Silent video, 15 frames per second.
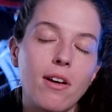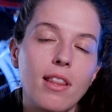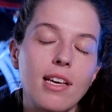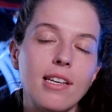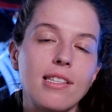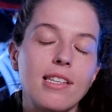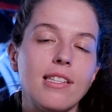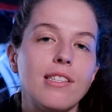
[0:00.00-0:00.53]
but all
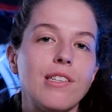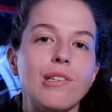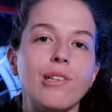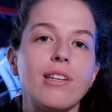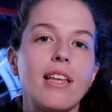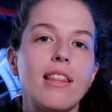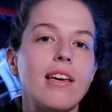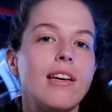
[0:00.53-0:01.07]
things
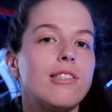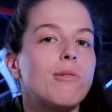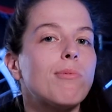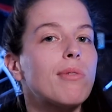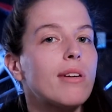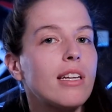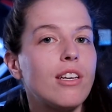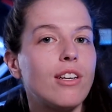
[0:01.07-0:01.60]
considered, I think is
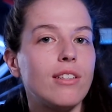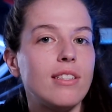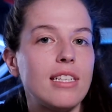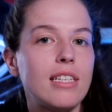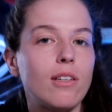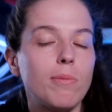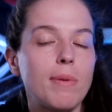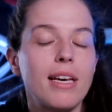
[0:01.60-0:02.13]
a pretty
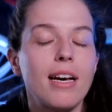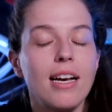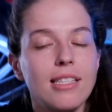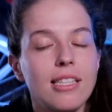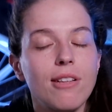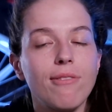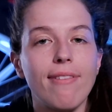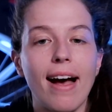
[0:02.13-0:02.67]
good deal
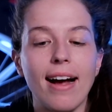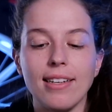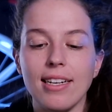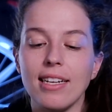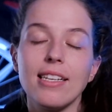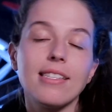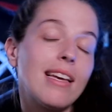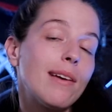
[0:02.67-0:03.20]
because of the
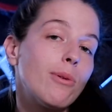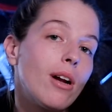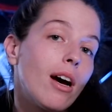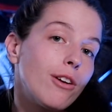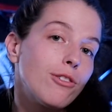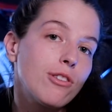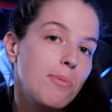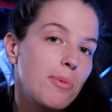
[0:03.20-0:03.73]
fact it is a
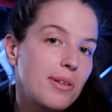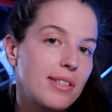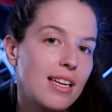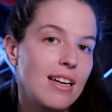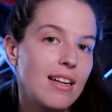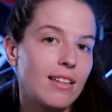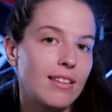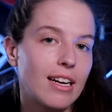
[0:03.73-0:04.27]

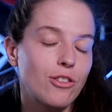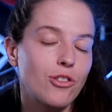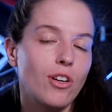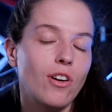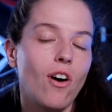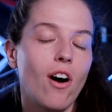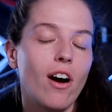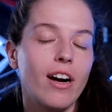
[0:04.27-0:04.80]
100%
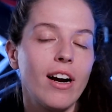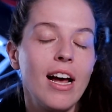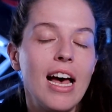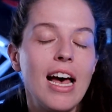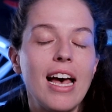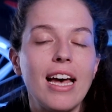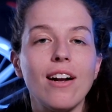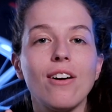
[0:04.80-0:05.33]
electric car.
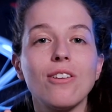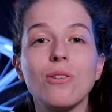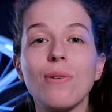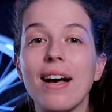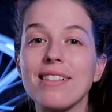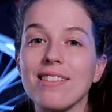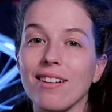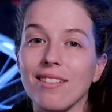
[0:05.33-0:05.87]
It
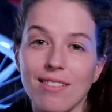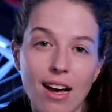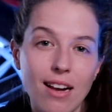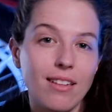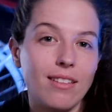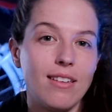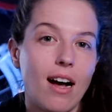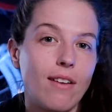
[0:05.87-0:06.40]
also has a
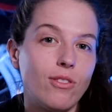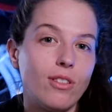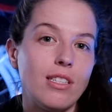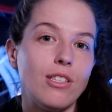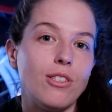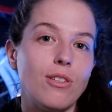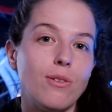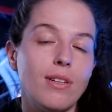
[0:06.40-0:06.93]
lot of
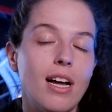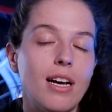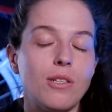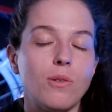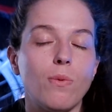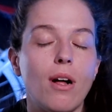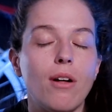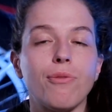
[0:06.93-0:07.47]
novelty to it
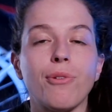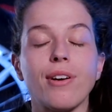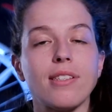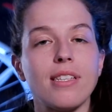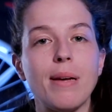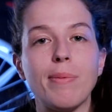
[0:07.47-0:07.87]
as well. For